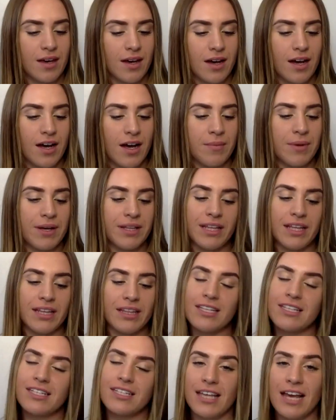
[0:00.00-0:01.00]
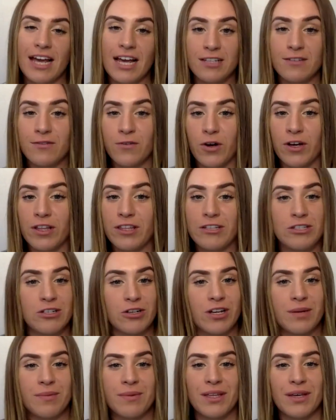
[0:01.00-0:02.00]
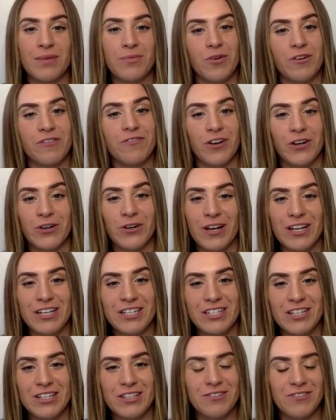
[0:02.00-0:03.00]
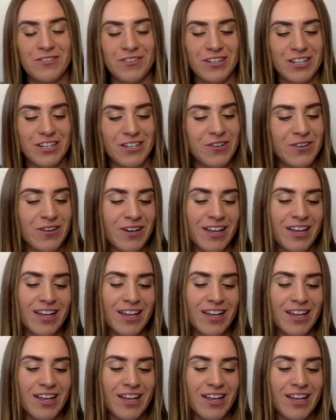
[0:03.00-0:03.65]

And then these last four, these are going to be like more fun questions for you.